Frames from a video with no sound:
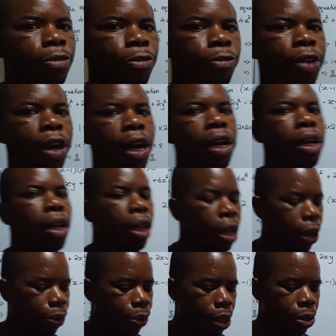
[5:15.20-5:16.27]
find a
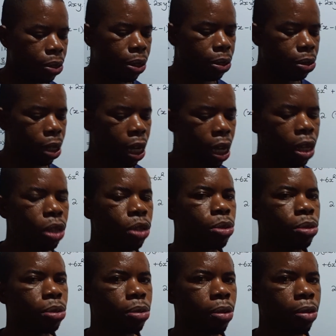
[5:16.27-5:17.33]
question saying
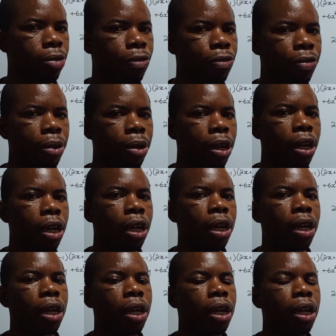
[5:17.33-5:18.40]
solve,
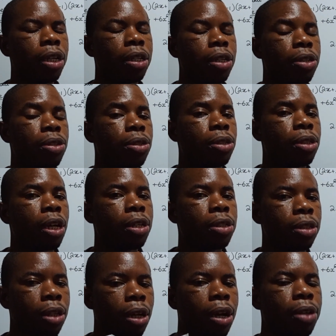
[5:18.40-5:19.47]
it is just
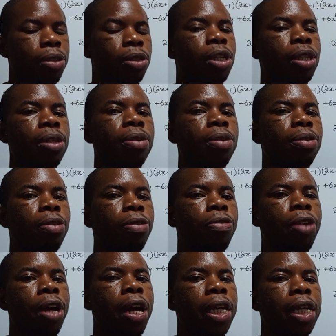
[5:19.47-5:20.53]
asking you to
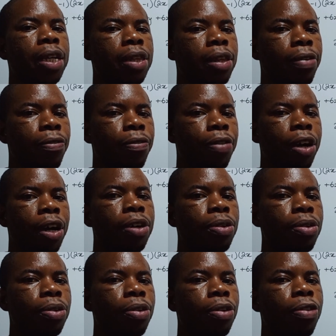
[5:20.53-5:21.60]
find the value
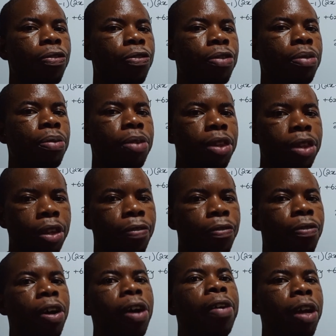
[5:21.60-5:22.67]
of the
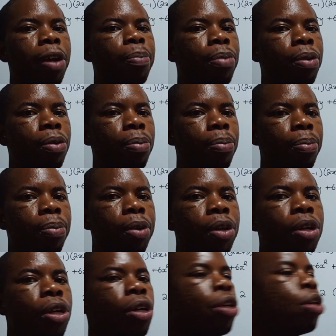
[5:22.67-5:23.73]
variable
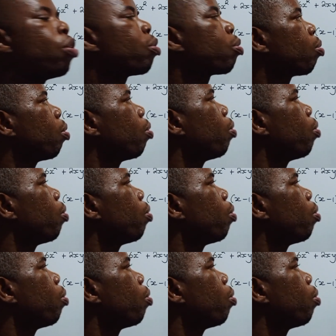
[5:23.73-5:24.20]
so